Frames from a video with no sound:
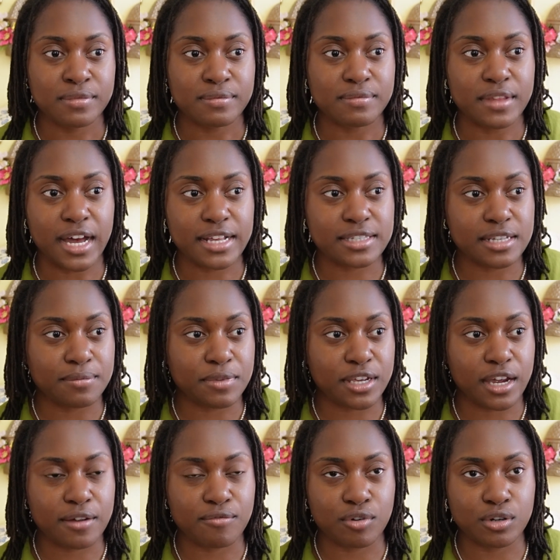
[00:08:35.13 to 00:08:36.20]
not something
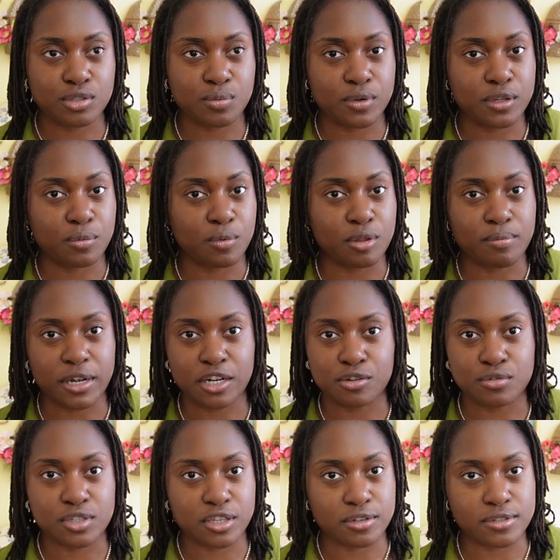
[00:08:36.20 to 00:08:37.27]
I've worked with my new
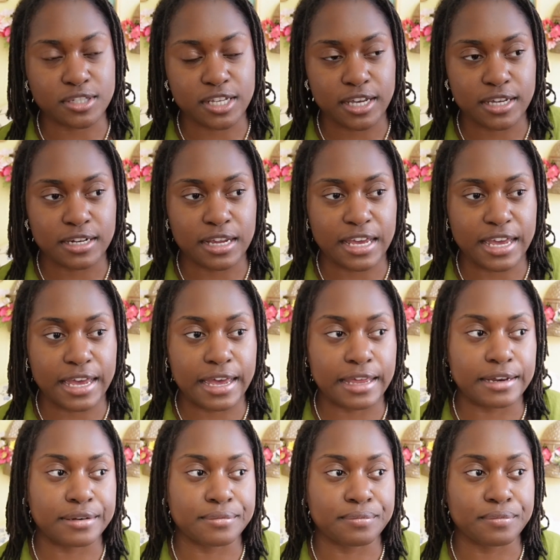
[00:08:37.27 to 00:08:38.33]
skill set.
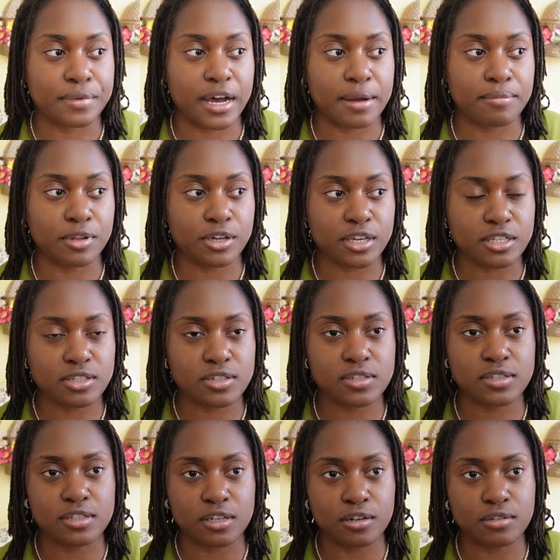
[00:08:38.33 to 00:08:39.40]
And I'm looking to
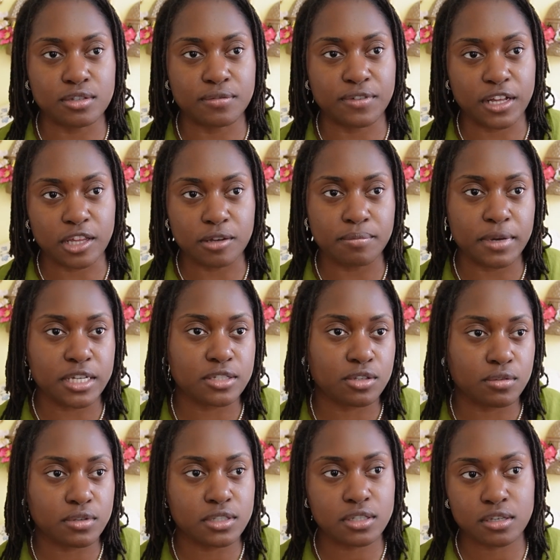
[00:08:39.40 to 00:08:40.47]
still develop my
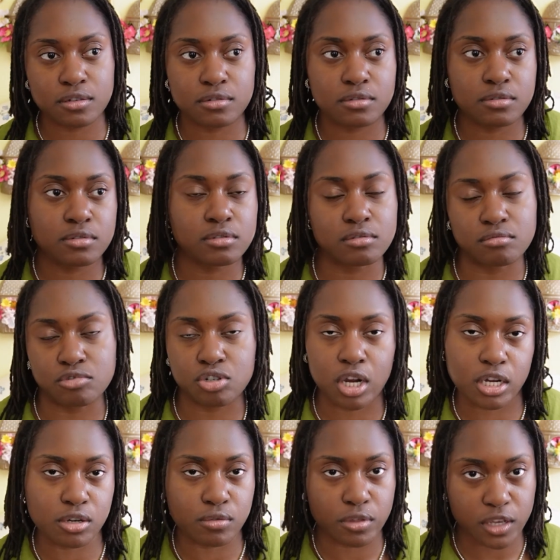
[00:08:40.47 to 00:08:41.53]
sewing skills and try
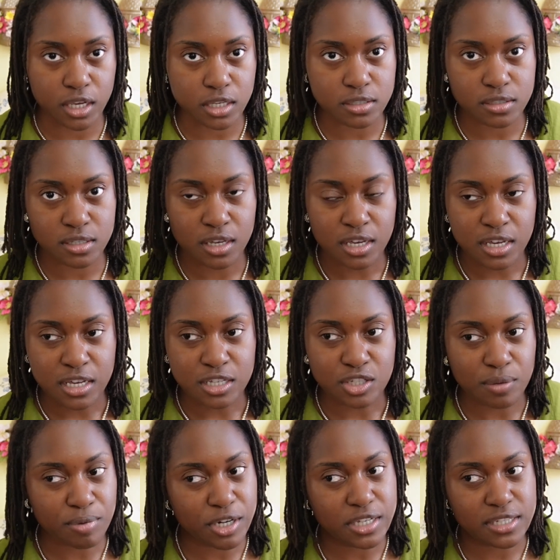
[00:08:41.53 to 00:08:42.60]
new things. So
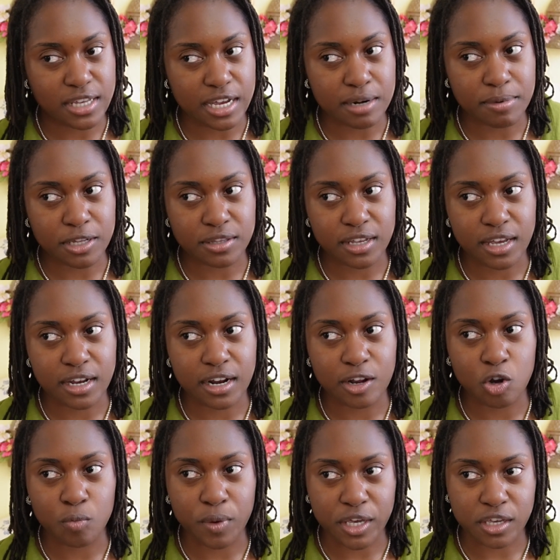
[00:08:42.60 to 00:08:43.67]
I'm pretty excited about that. I
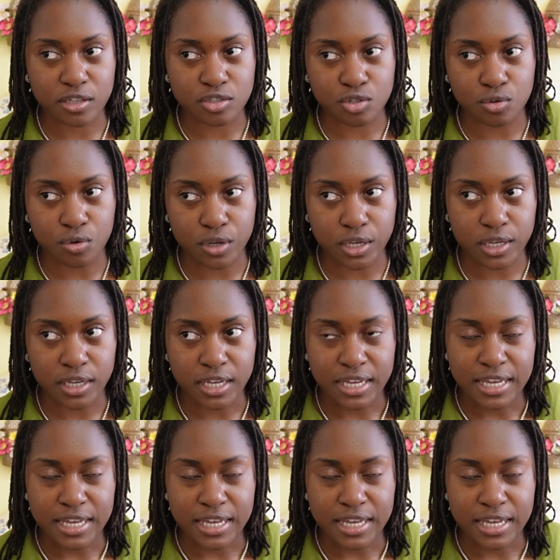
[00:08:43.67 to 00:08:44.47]
hope I get to it.